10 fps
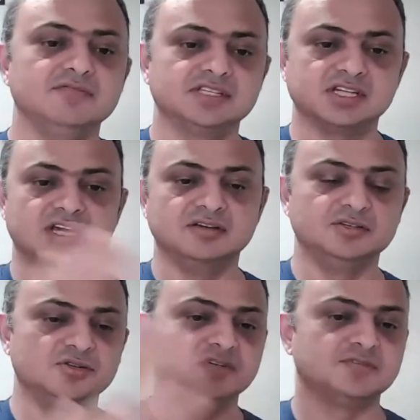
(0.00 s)
which allow
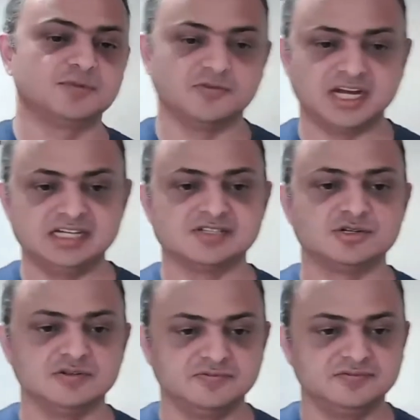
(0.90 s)
you know which provides
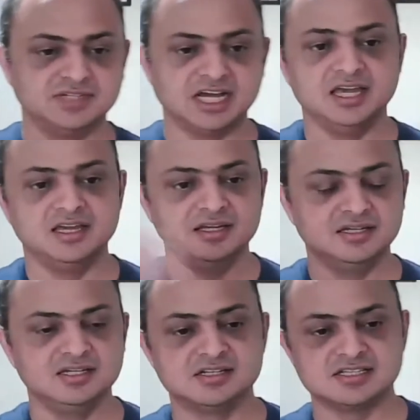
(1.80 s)
sort of high
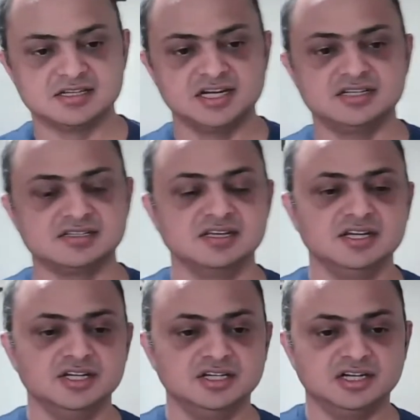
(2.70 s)
interest rates
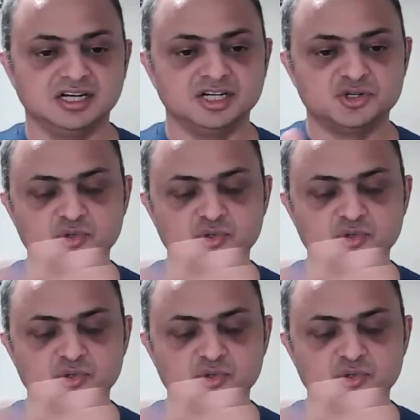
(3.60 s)
uh,